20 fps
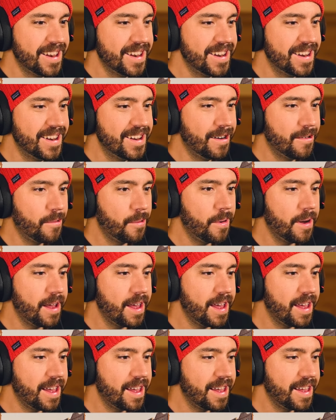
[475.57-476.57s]
No
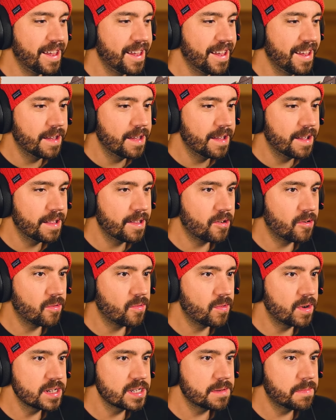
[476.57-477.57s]
way. Little
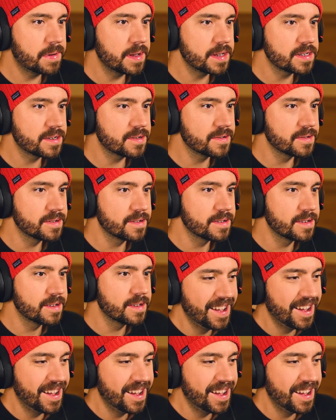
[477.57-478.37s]
wrist pistol.